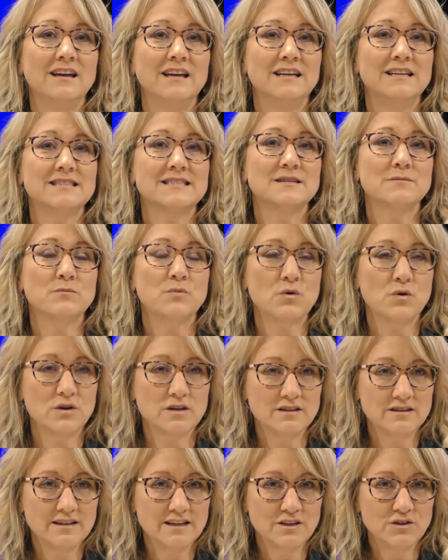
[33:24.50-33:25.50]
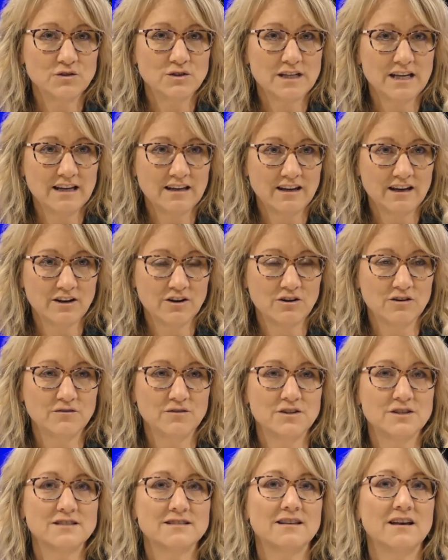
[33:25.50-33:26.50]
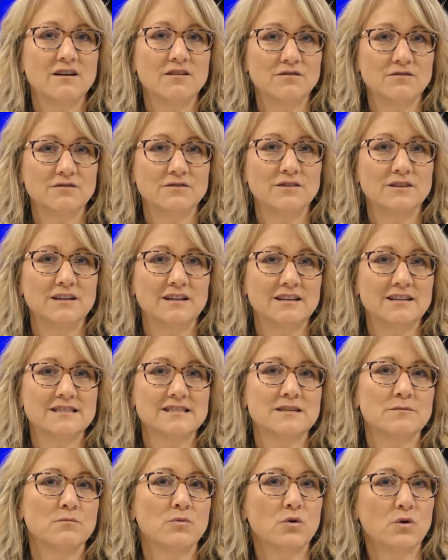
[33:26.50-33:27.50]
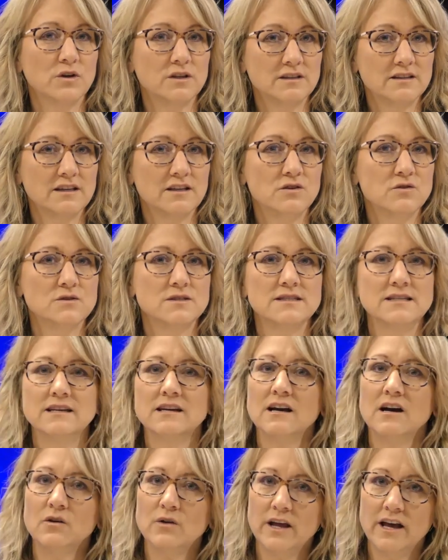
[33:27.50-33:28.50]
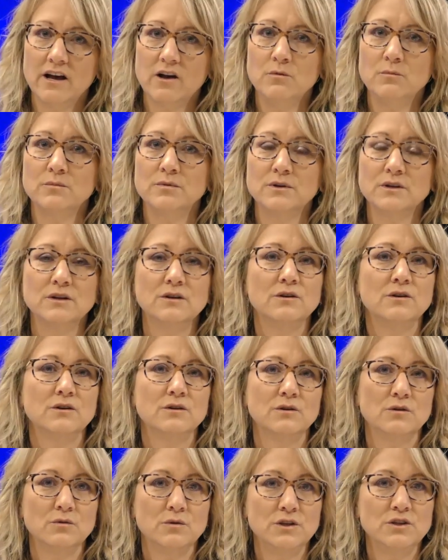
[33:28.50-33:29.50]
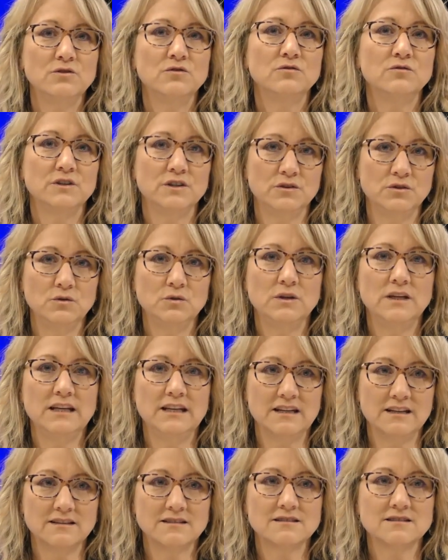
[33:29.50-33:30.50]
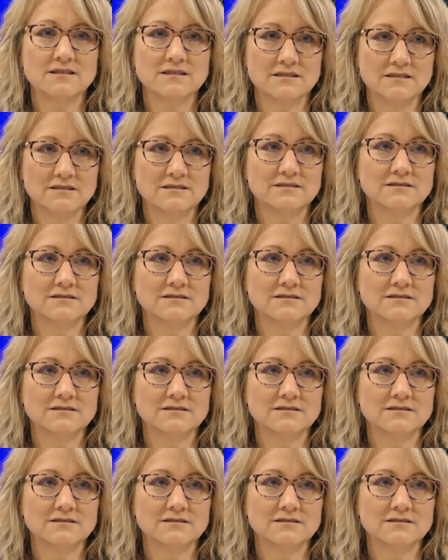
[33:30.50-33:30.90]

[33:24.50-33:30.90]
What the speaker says: And it's important that you take care of yourself. And it's important that you seek out help when you feel you need it.